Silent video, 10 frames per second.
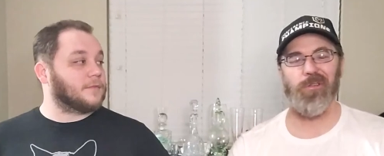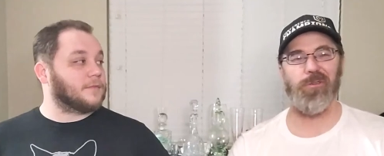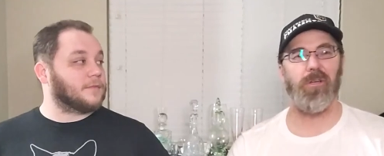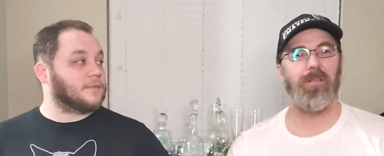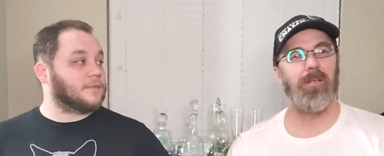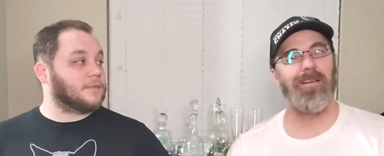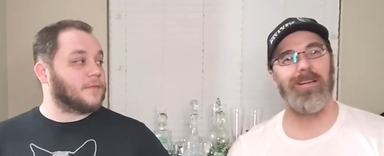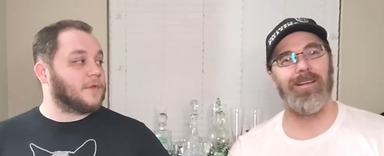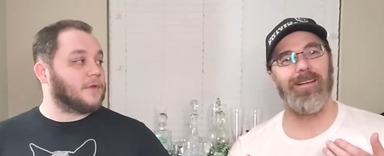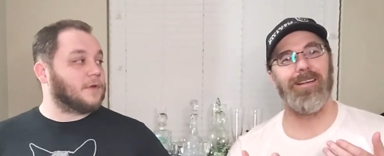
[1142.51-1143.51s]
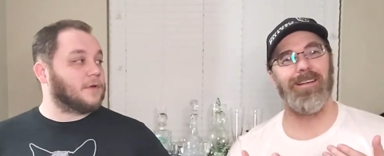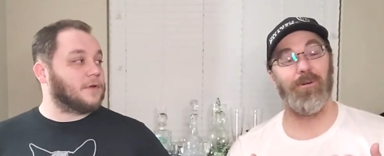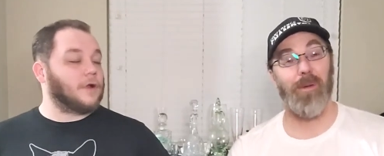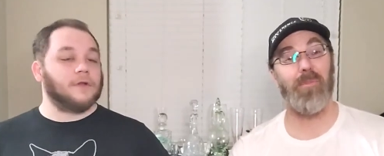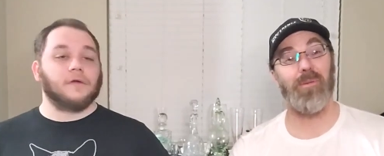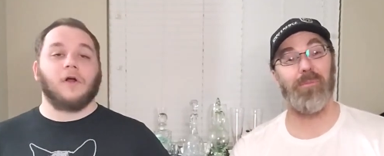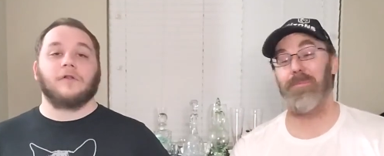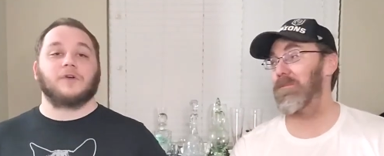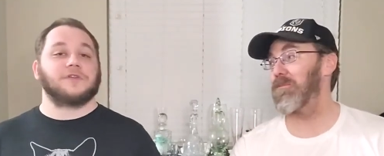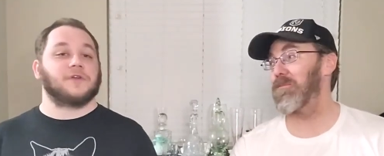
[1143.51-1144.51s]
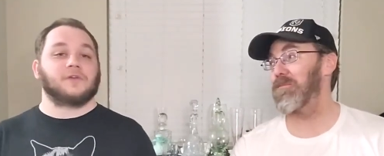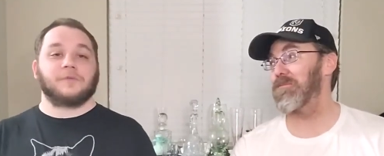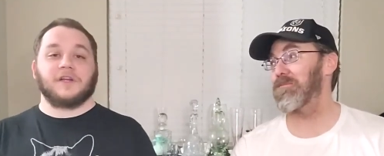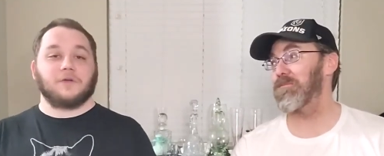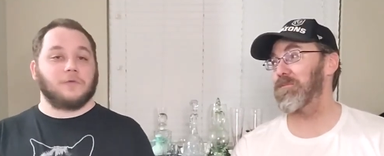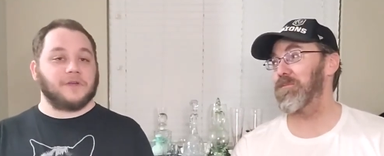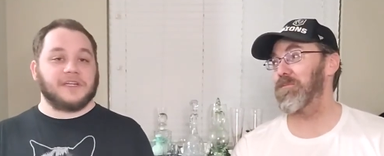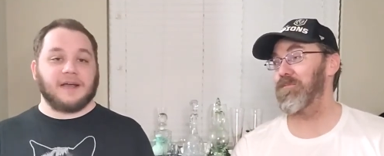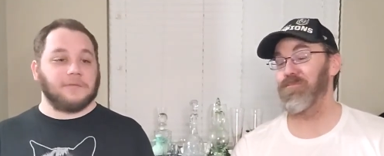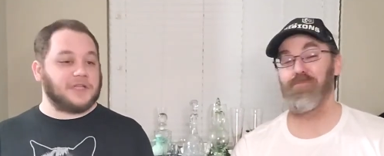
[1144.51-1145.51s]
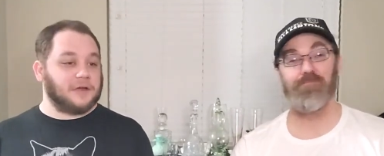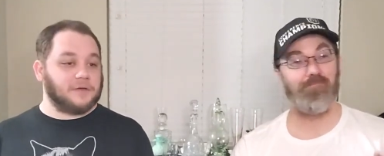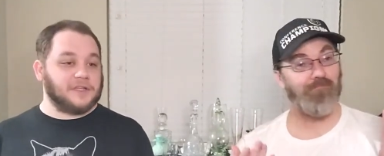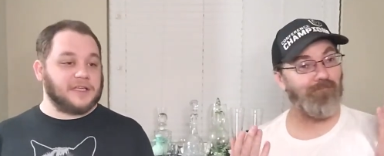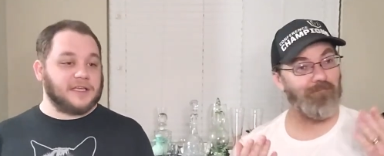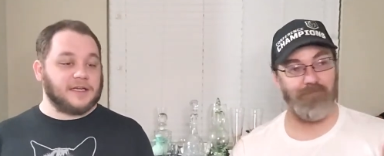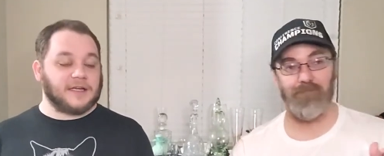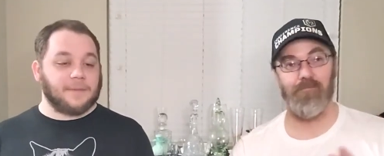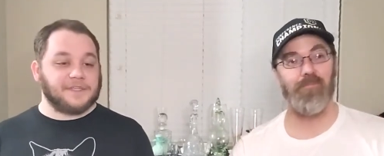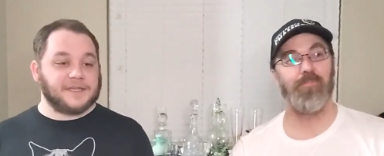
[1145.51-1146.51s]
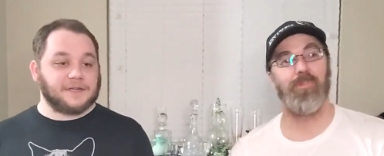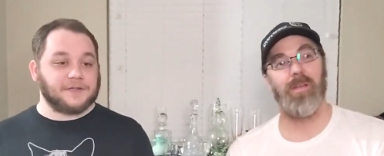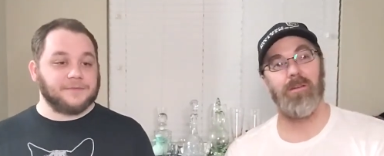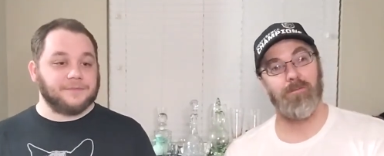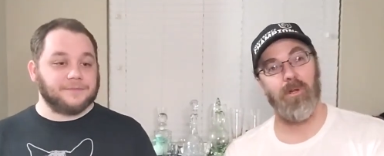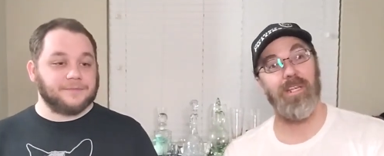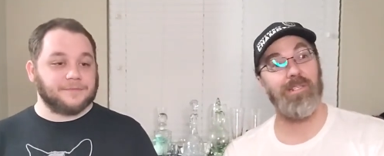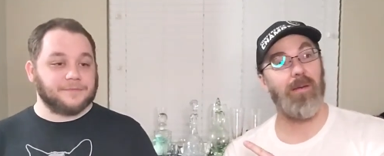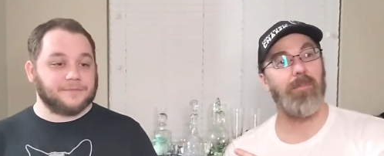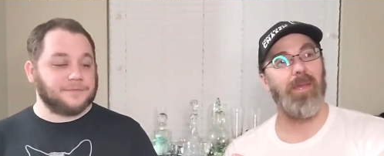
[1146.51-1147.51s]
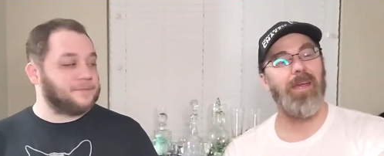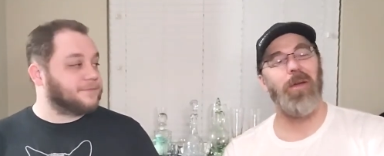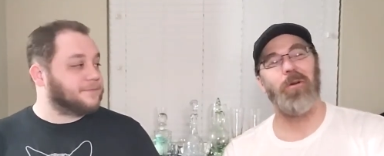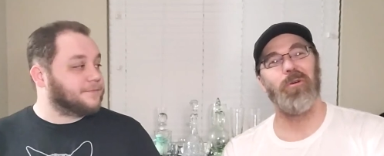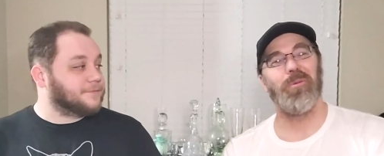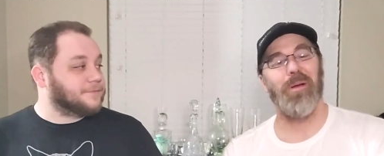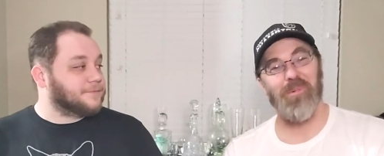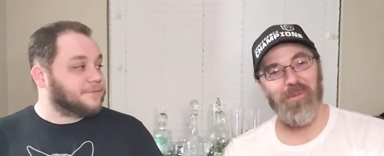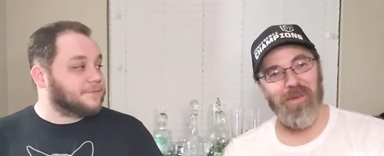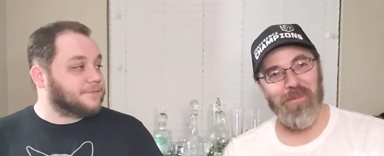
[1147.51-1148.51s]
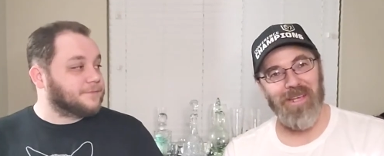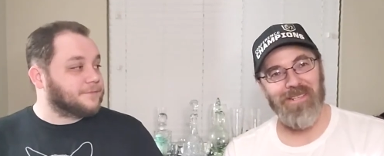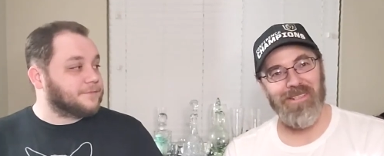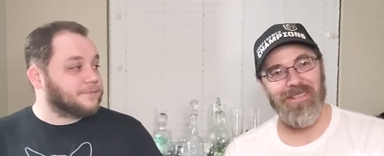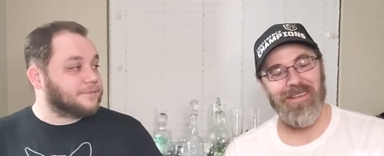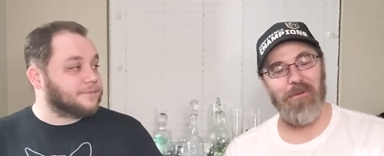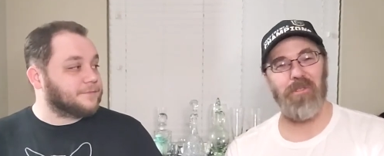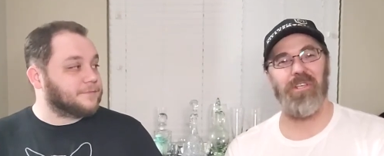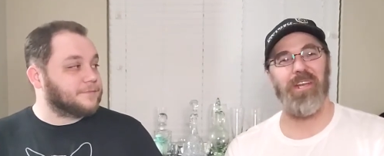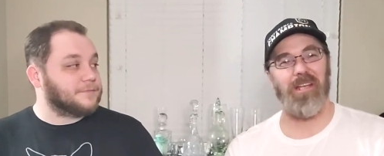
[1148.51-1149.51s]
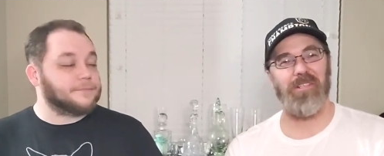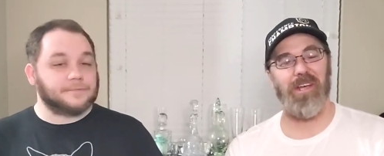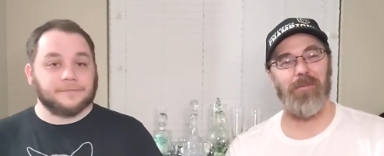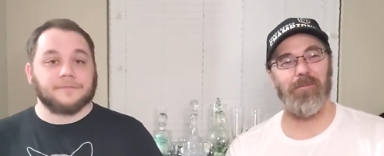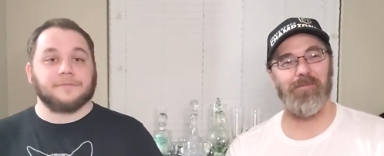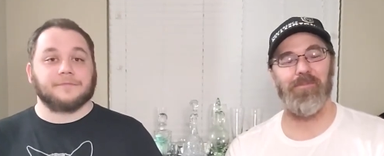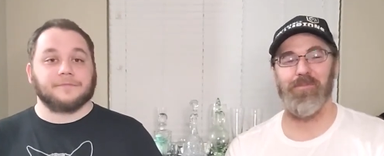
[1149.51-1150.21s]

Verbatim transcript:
Speaker 1: know the drill. Remember all, to
Speaker 2: all of our social media
Speaker 1: will be down below in the uh, comment section. What he said. Remember to be amazing, and we'll see you next time